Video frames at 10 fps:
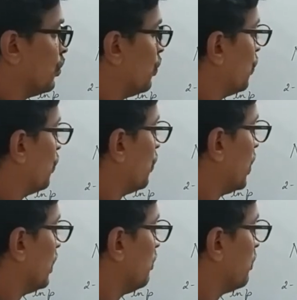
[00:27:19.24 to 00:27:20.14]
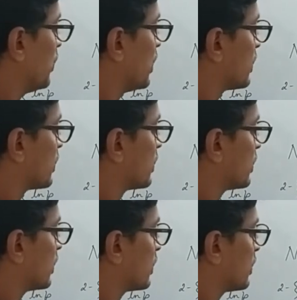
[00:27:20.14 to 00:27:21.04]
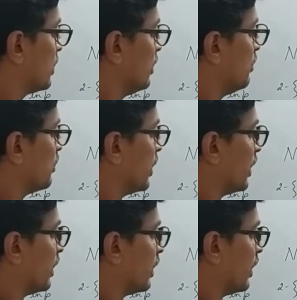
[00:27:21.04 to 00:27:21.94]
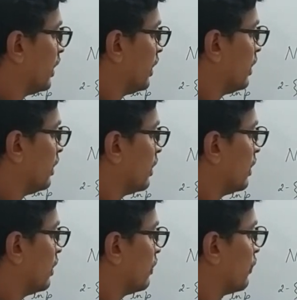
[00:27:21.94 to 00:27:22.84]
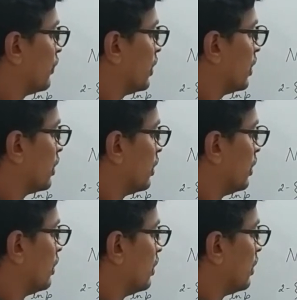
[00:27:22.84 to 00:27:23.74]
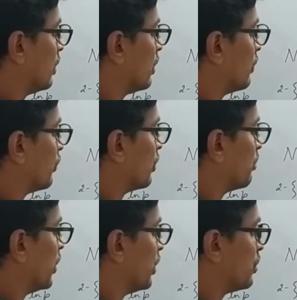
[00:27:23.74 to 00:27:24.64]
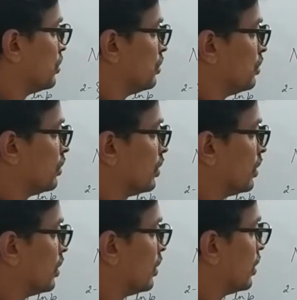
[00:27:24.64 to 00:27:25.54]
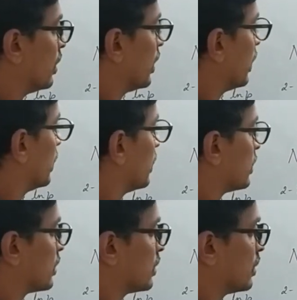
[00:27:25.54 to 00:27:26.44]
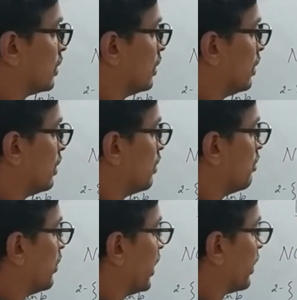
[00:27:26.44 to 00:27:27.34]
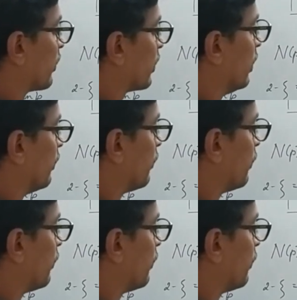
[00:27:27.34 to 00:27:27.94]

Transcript: 1 plus 16 by 9 alpha of 1 by 2, then I guess minus half.